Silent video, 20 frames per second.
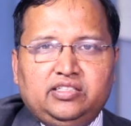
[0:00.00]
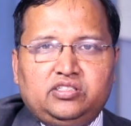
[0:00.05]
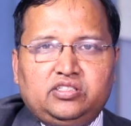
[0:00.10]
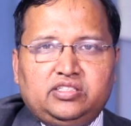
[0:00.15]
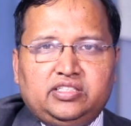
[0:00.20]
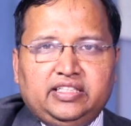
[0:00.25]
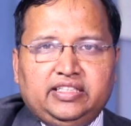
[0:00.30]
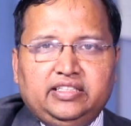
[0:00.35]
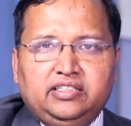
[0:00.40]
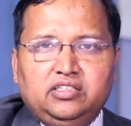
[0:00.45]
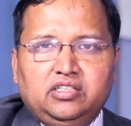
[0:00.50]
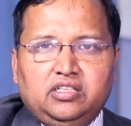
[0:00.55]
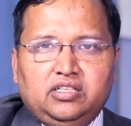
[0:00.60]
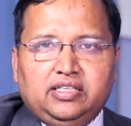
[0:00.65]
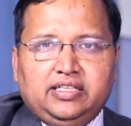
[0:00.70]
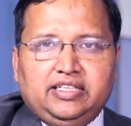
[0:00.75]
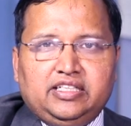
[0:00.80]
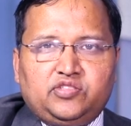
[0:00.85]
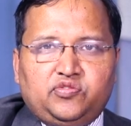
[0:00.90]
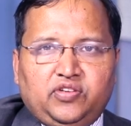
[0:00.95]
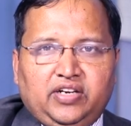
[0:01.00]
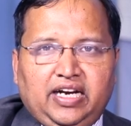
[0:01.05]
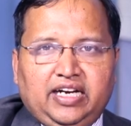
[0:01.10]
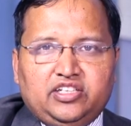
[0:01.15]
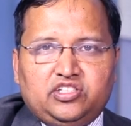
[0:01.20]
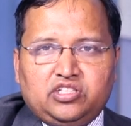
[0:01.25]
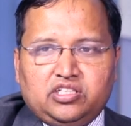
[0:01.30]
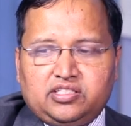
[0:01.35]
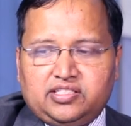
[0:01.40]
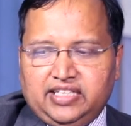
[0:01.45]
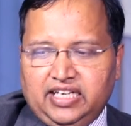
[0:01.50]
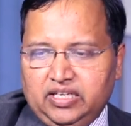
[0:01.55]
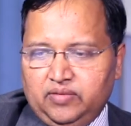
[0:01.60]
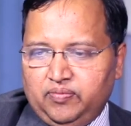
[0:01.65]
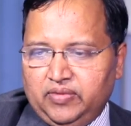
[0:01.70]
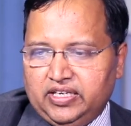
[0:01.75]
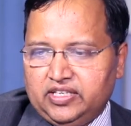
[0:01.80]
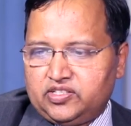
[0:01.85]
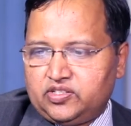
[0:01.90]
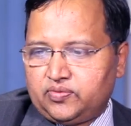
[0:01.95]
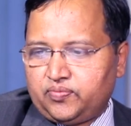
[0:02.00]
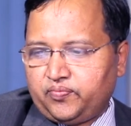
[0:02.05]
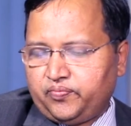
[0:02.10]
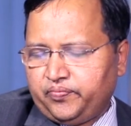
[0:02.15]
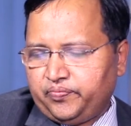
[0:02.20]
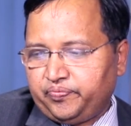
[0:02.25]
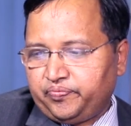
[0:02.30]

entity in its financial statements.